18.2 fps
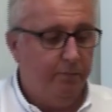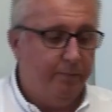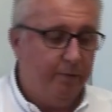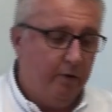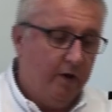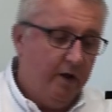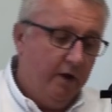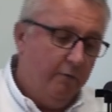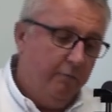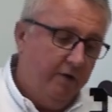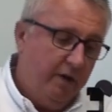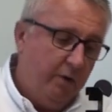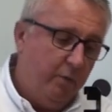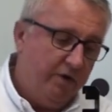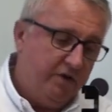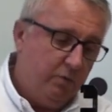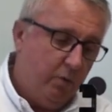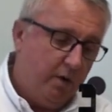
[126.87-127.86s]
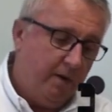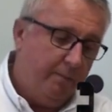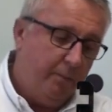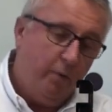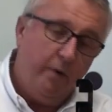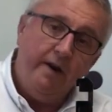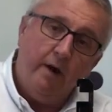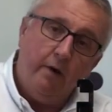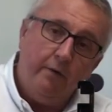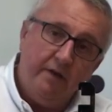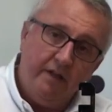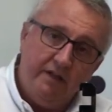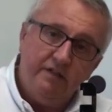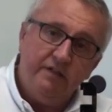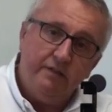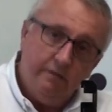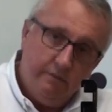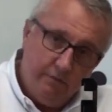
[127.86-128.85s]
But really what you want to point out
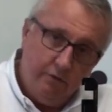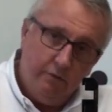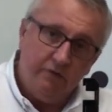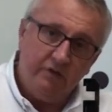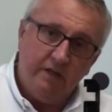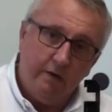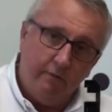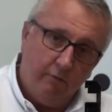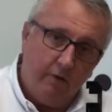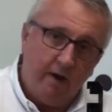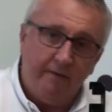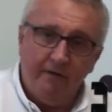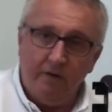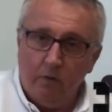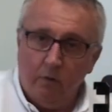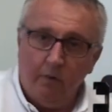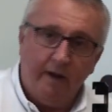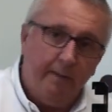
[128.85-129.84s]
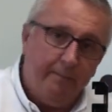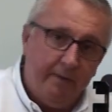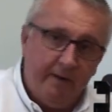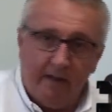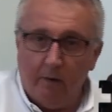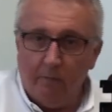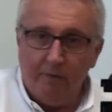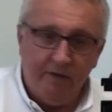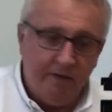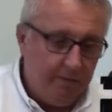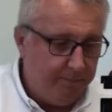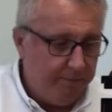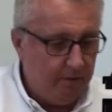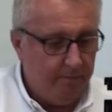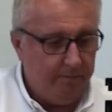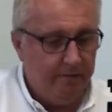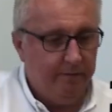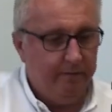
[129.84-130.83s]
is your center of gravity going up and down within the
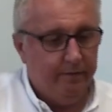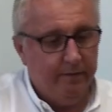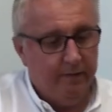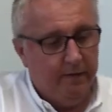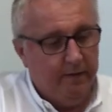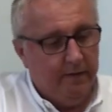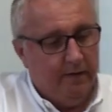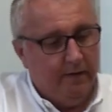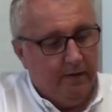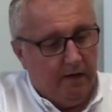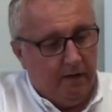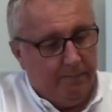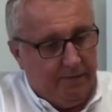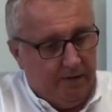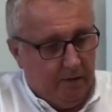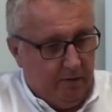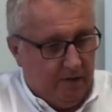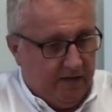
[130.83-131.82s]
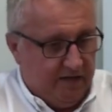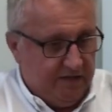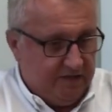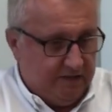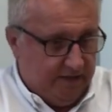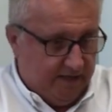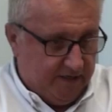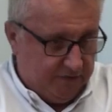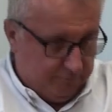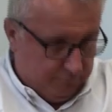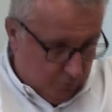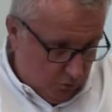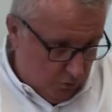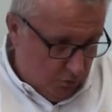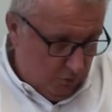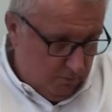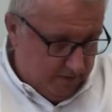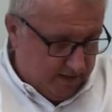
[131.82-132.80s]
pyramid. And up here it has less
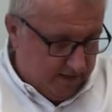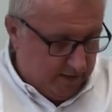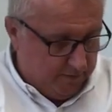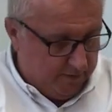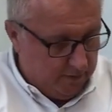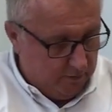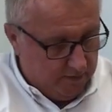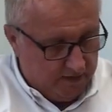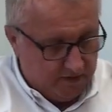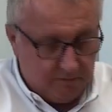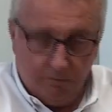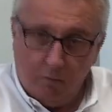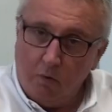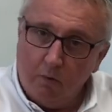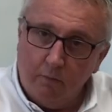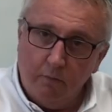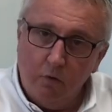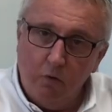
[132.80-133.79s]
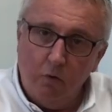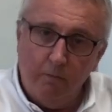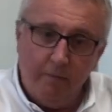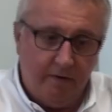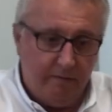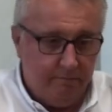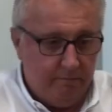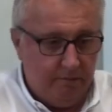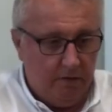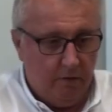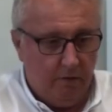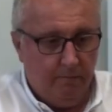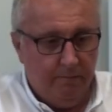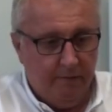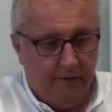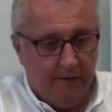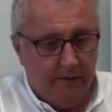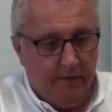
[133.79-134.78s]
room, and down here it has more room, and you
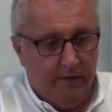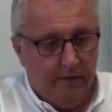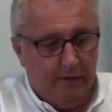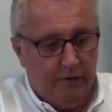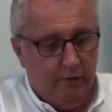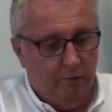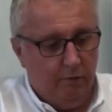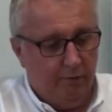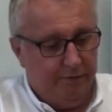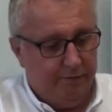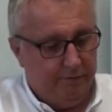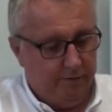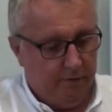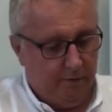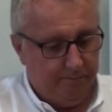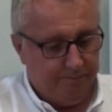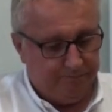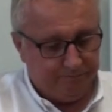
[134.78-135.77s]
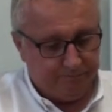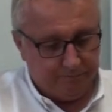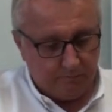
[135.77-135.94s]
know the drill.